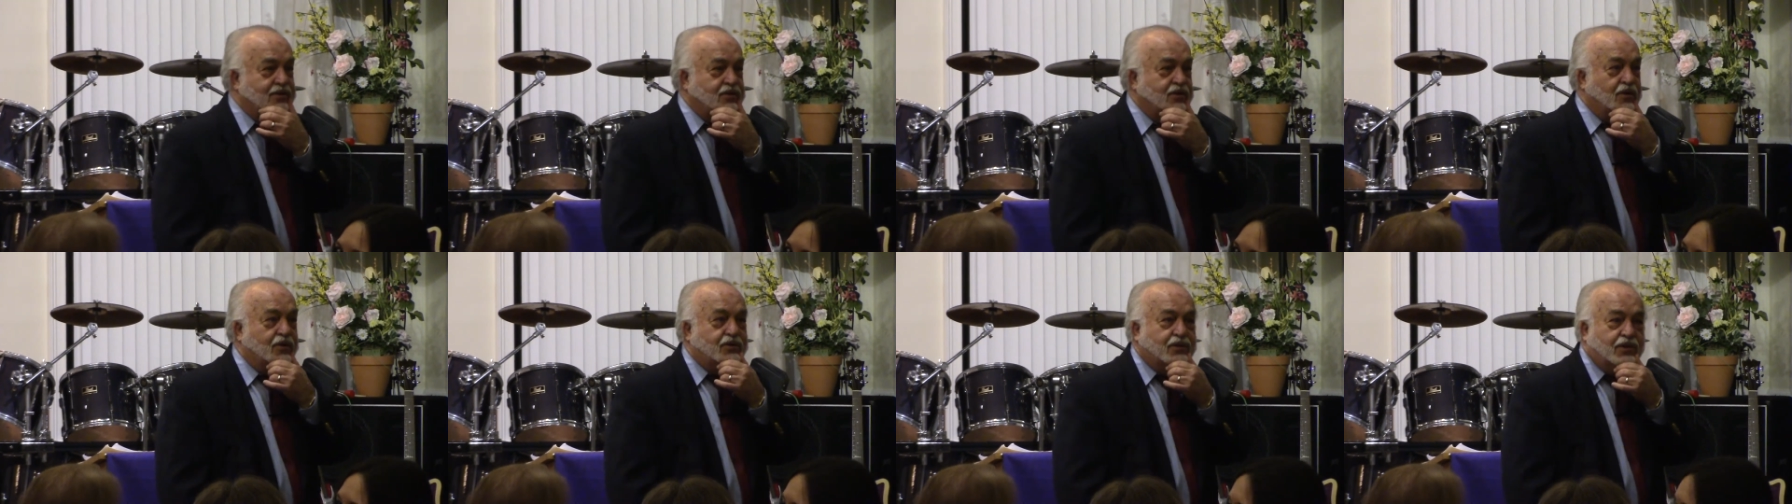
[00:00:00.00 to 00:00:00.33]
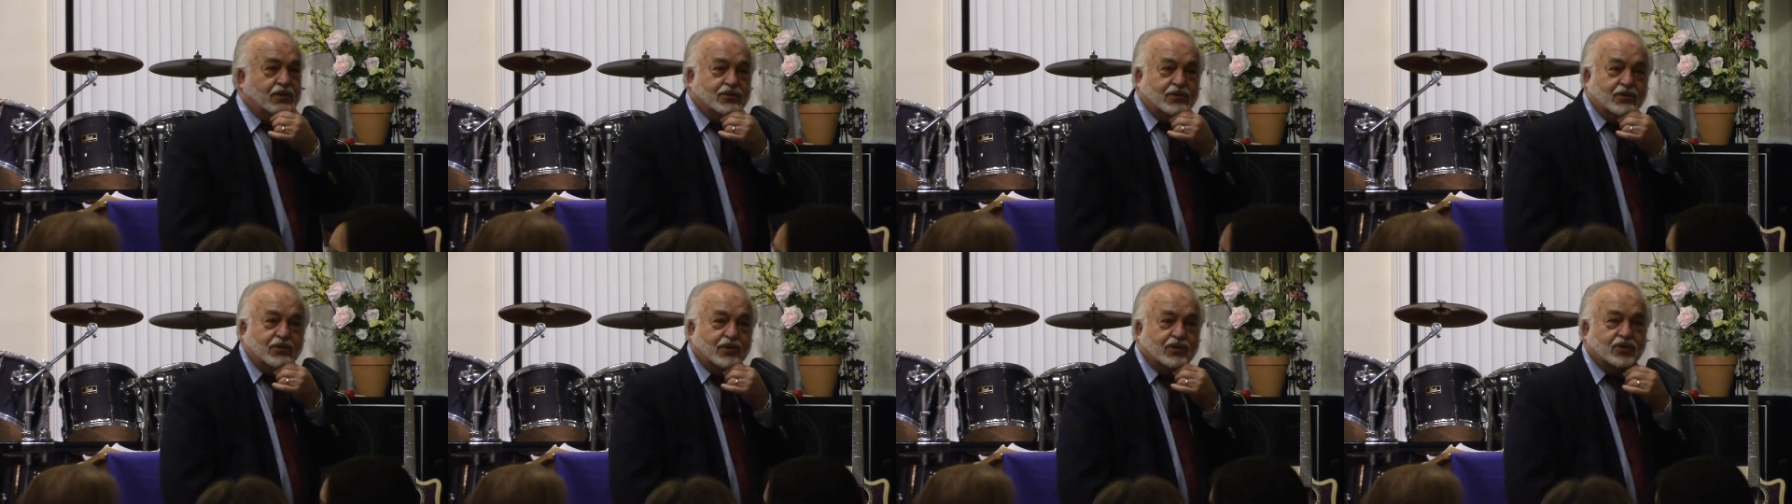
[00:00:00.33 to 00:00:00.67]

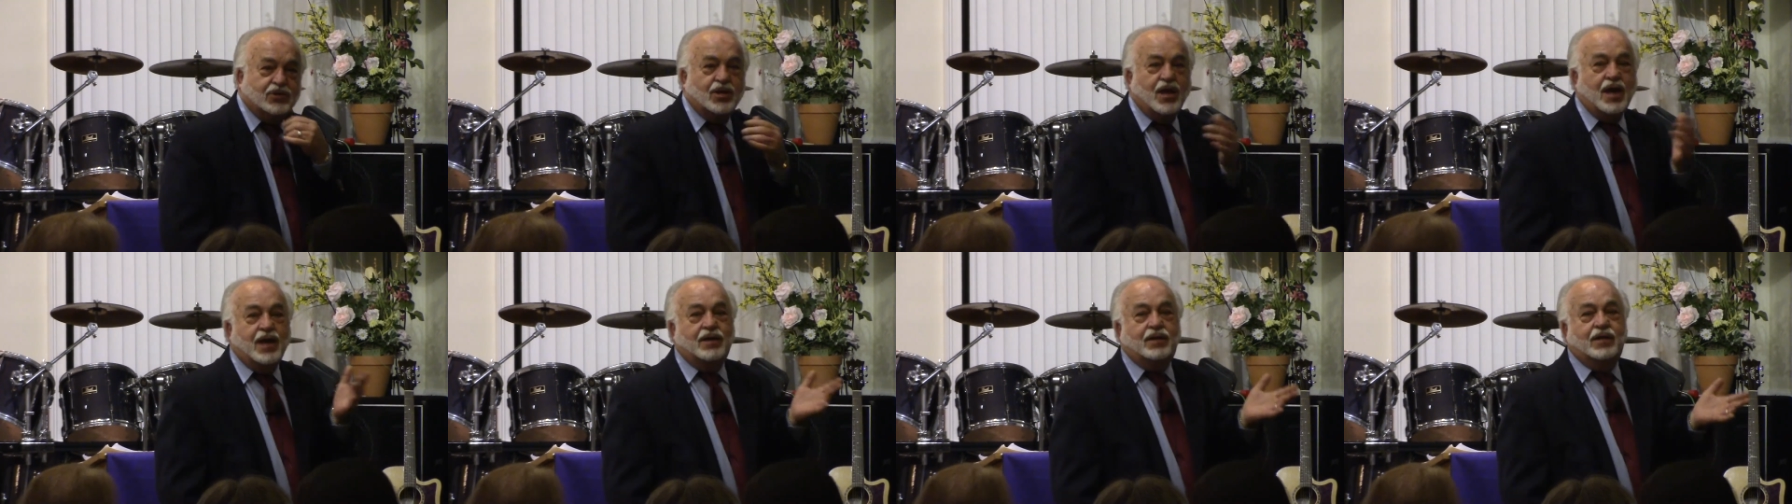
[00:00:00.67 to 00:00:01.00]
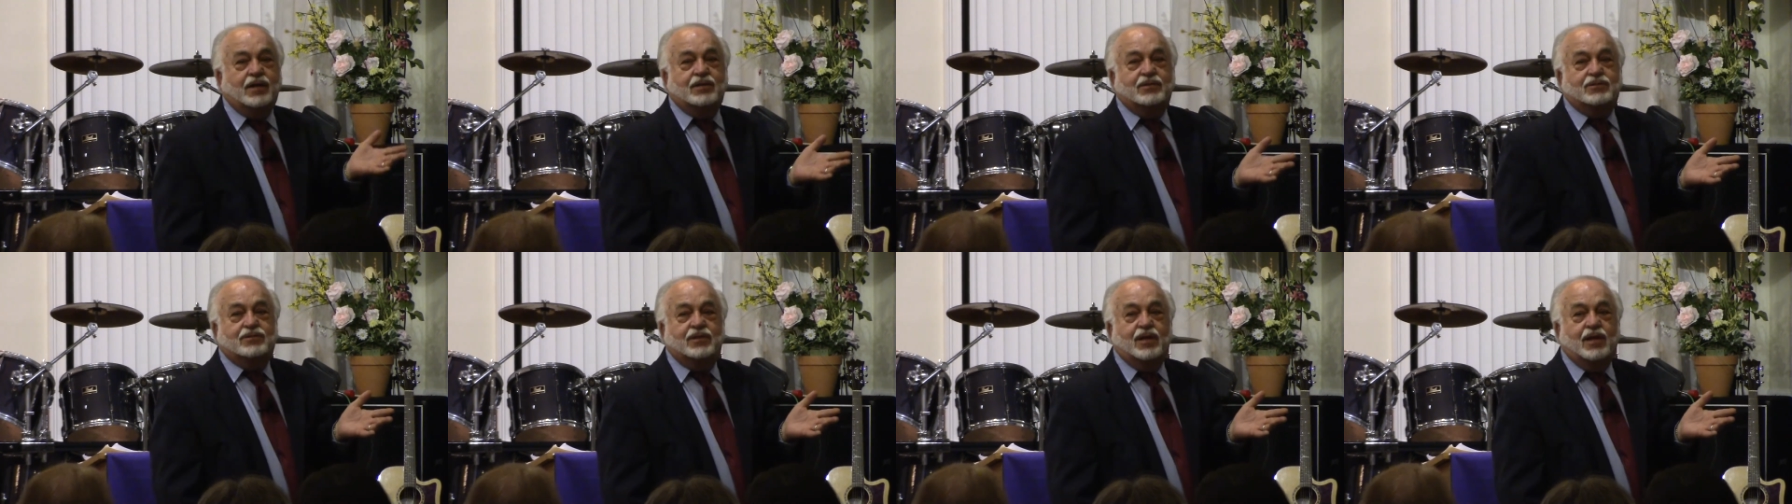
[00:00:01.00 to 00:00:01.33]
Took me to a
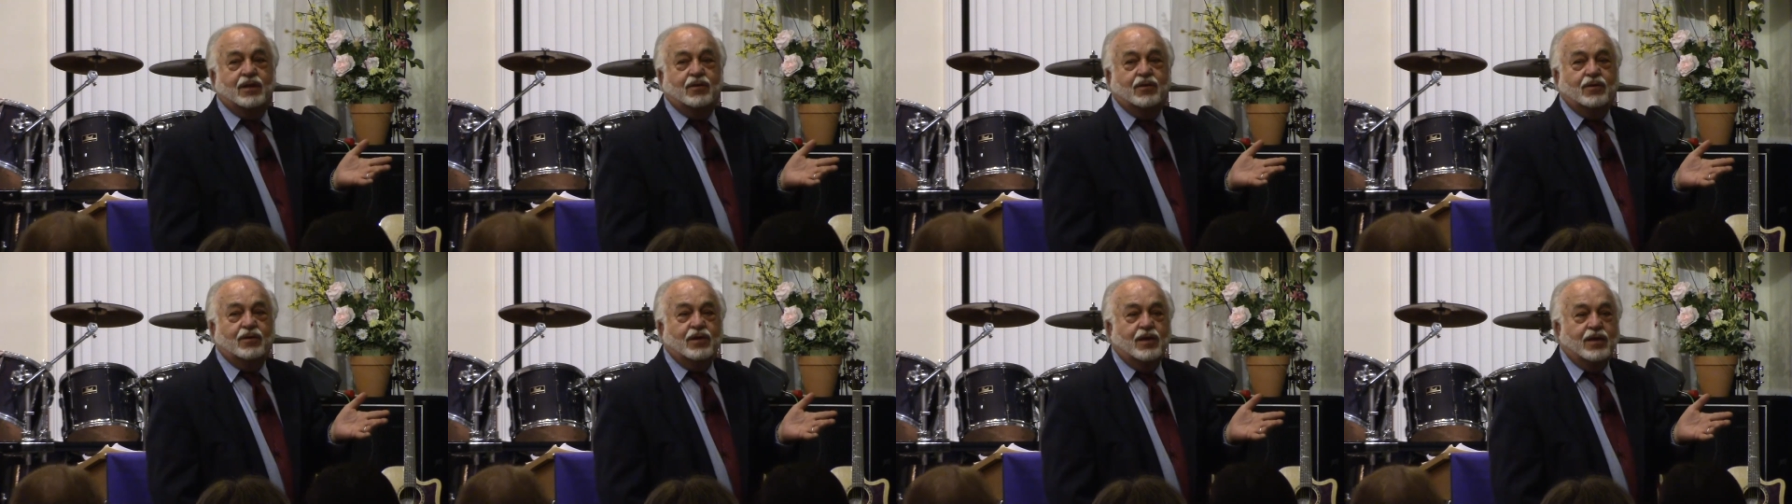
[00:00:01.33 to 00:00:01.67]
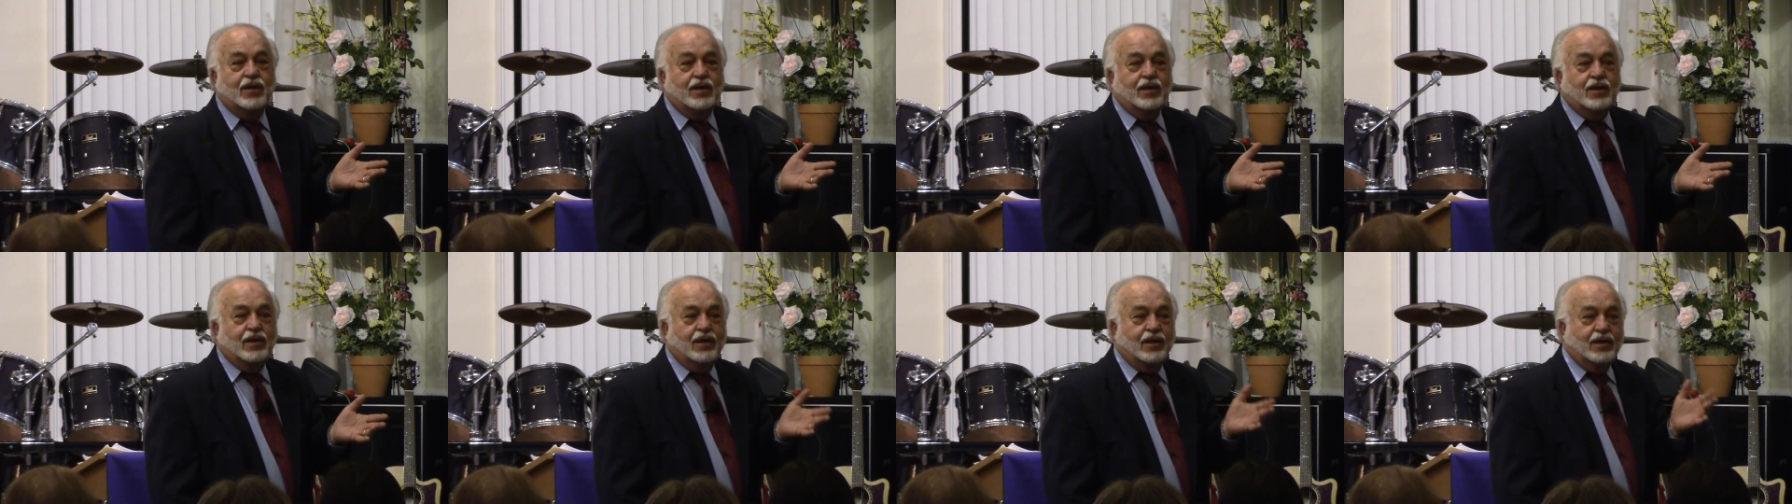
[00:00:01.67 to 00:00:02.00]
Chinese dinner
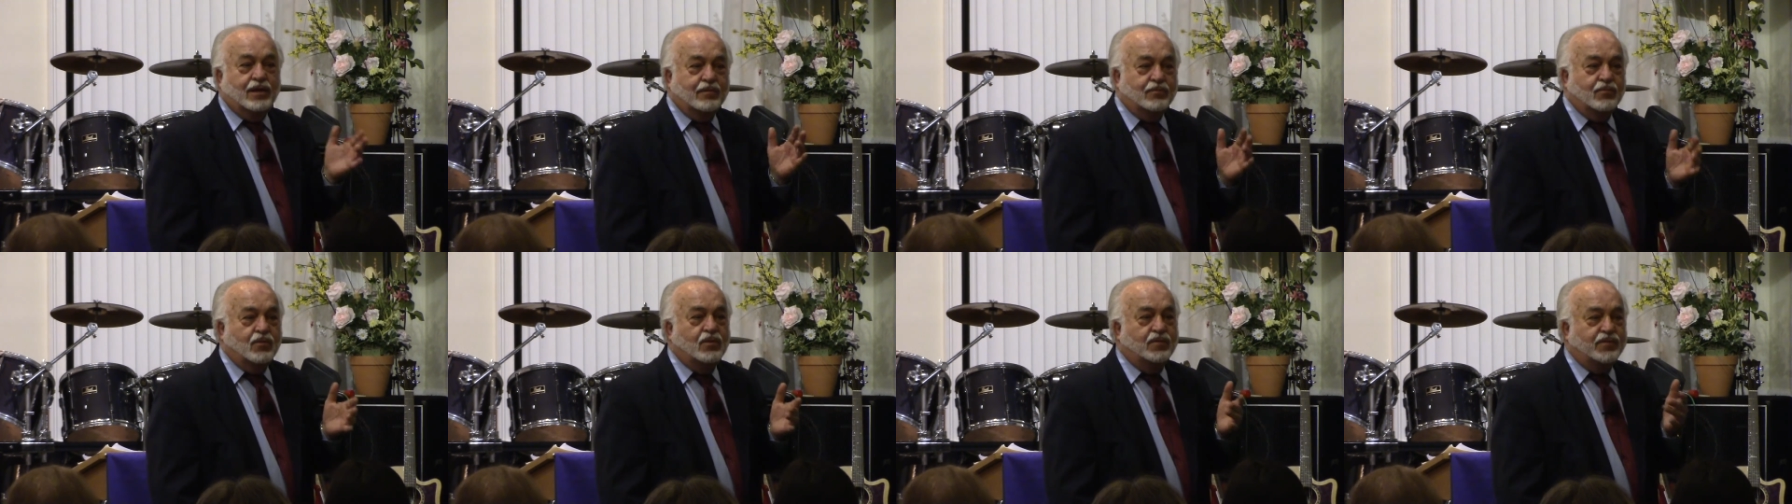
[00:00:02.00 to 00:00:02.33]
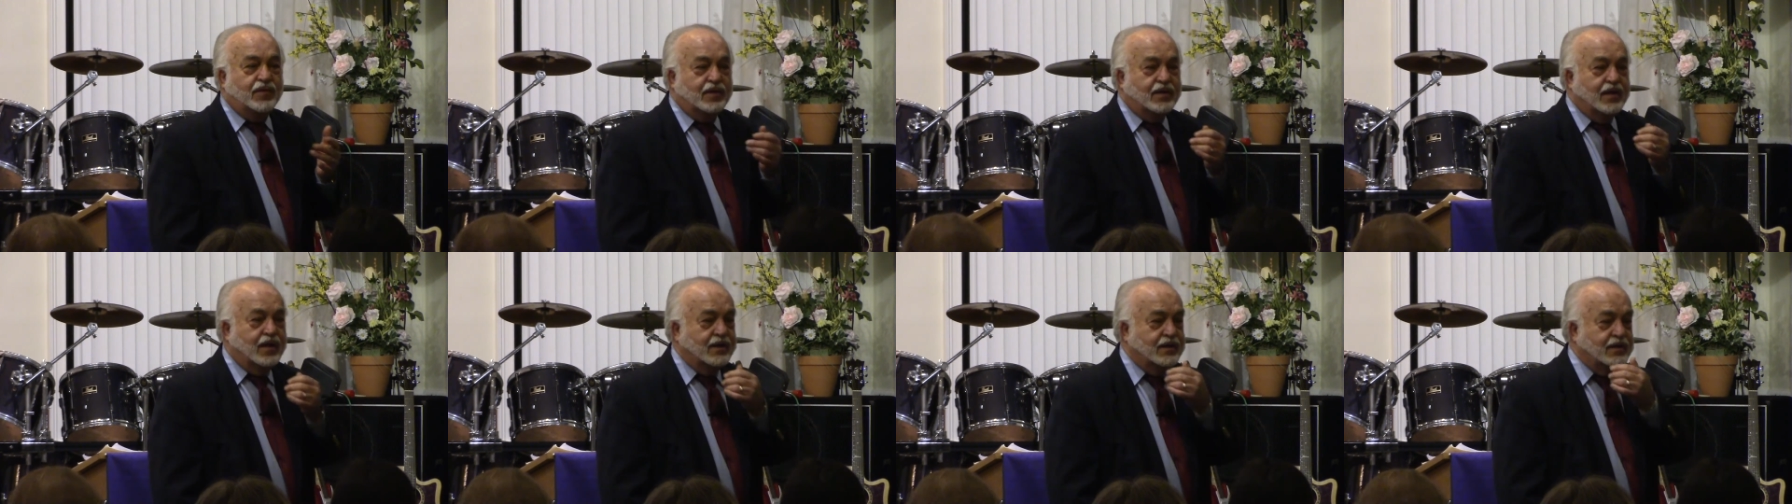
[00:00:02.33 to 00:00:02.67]
and a
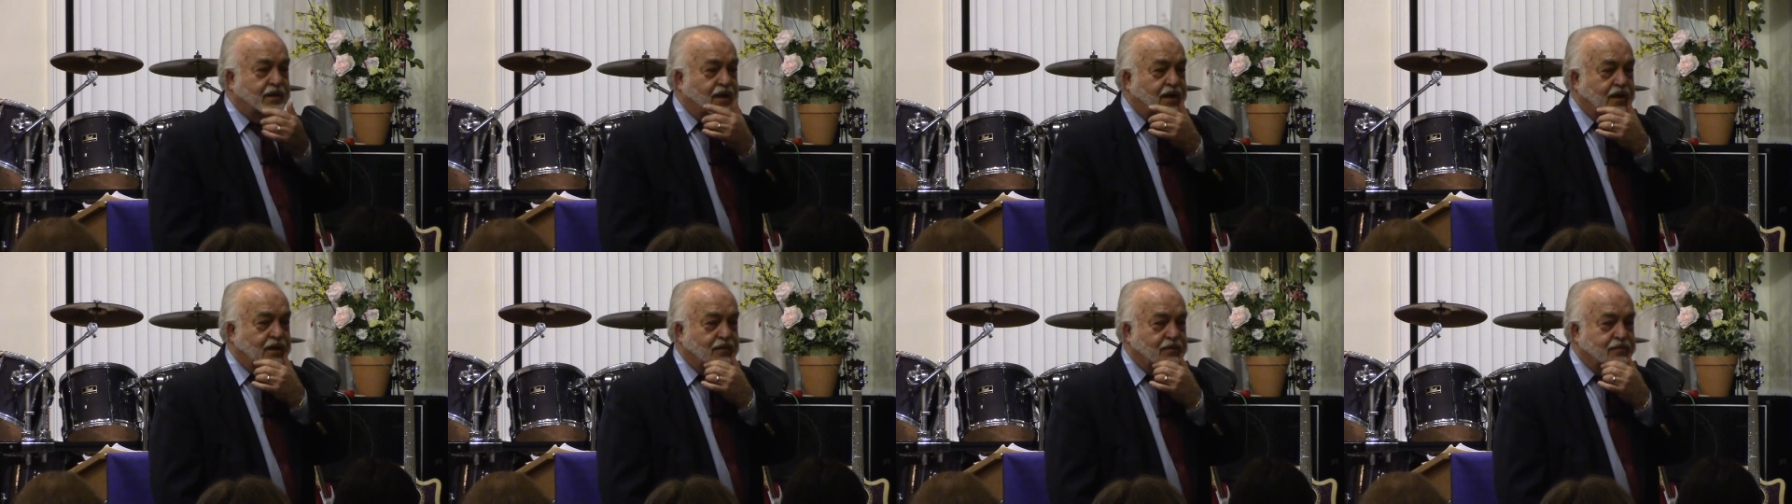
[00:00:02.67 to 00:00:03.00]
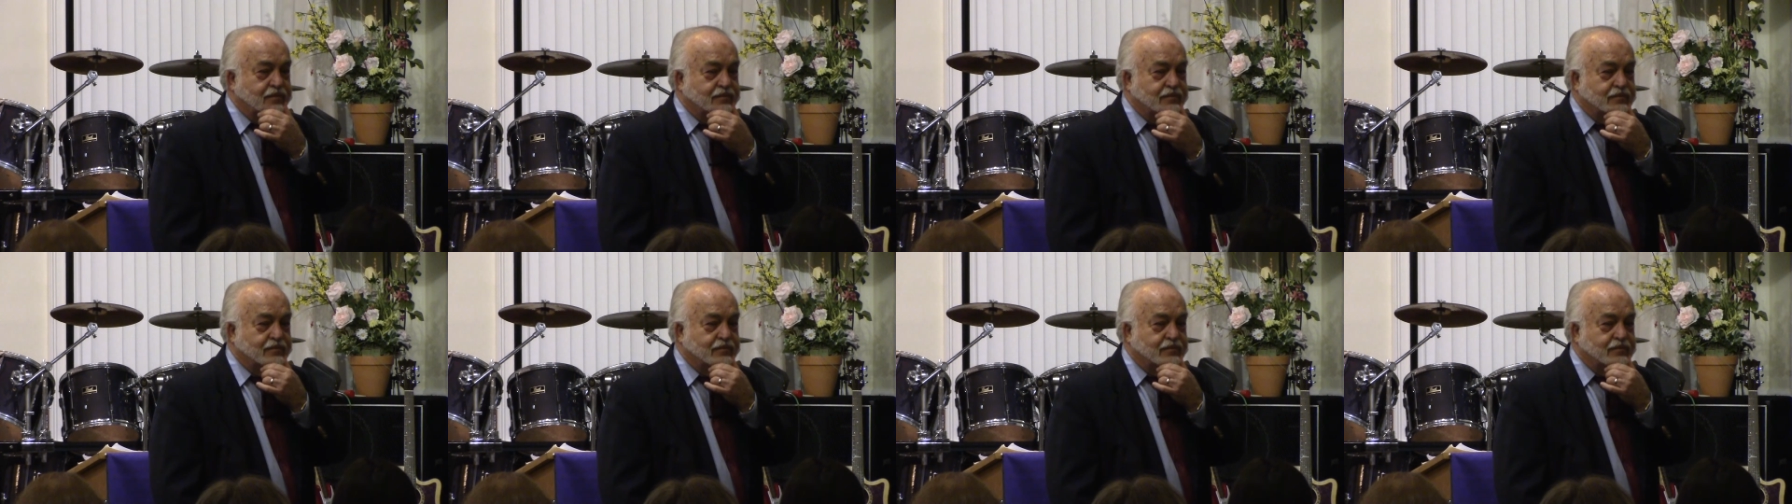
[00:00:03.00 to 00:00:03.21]
movie that night.